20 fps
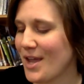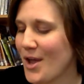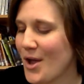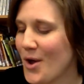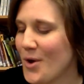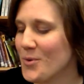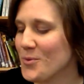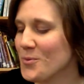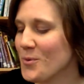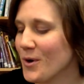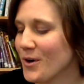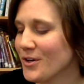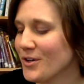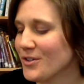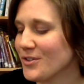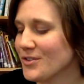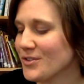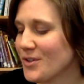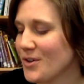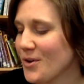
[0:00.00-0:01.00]

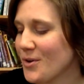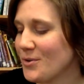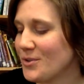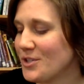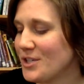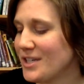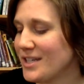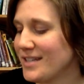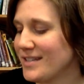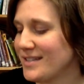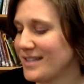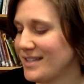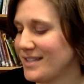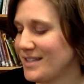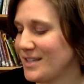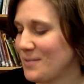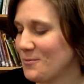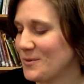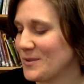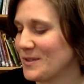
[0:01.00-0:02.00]
Warner's coaching
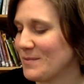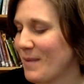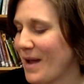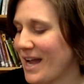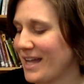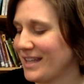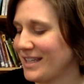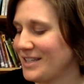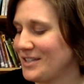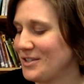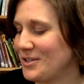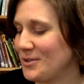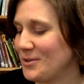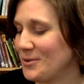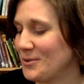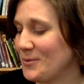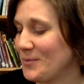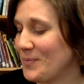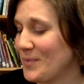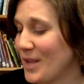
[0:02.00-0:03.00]
assistant was smiling
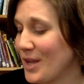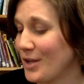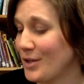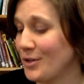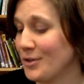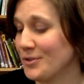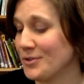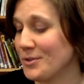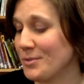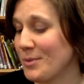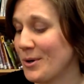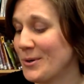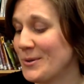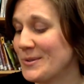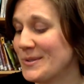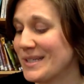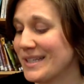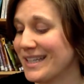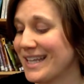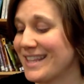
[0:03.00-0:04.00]
too. You're
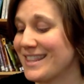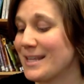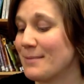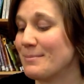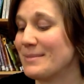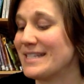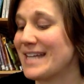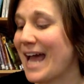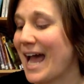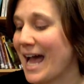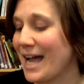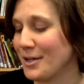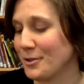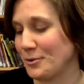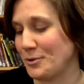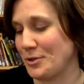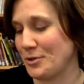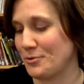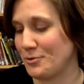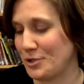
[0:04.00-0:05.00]
supposed to let them tackle
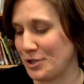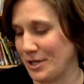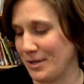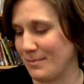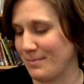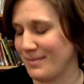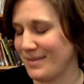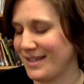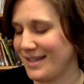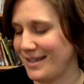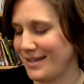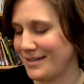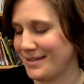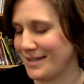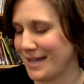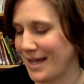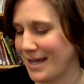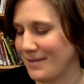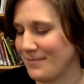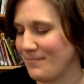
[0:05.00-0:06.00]
you, Jim, he
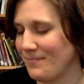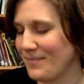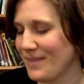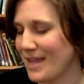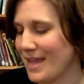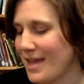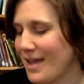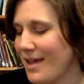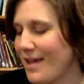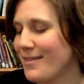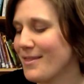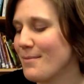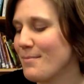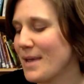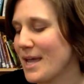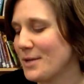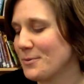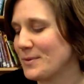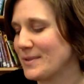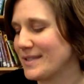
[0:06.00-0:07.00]
said. The
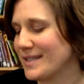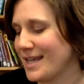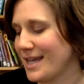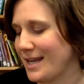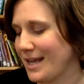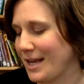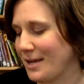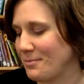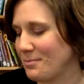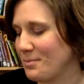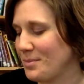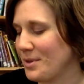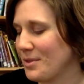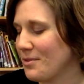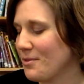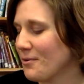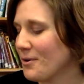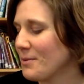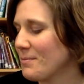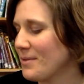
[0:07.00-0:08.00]
man was kidding, but
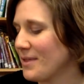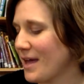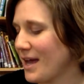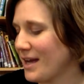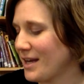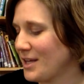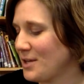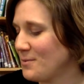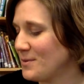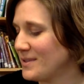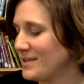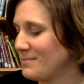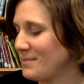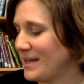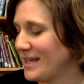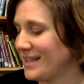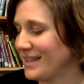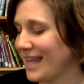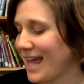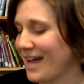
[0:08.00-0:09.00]
Thorpe thought he was
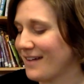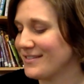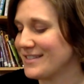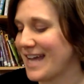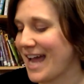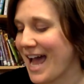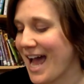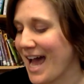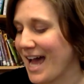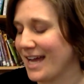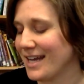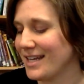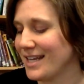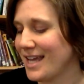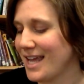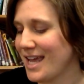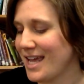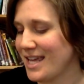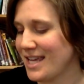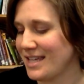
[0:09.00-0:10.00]
being laughed at.
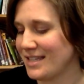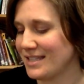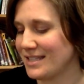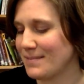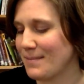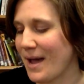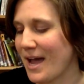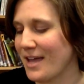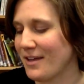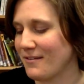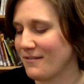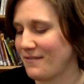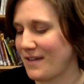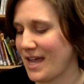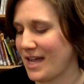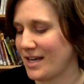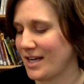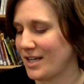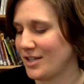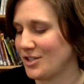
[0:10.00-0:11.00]
His smile
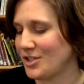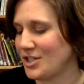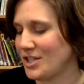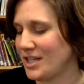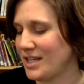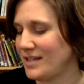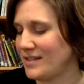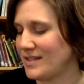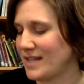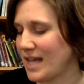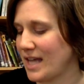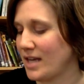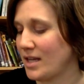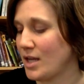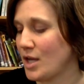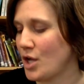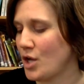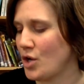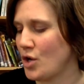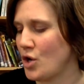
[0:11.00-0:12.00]
vanished. He said,
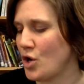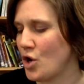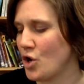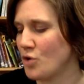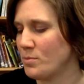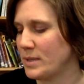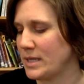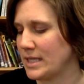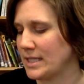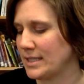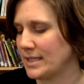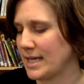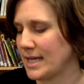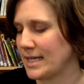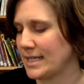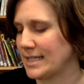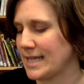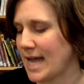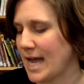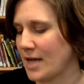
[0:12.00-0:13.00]
Nobody's going
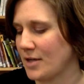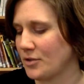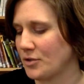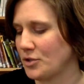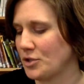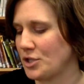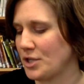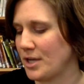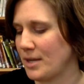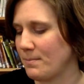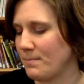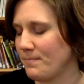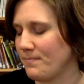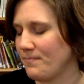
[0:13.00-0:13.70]
to tackle Jim.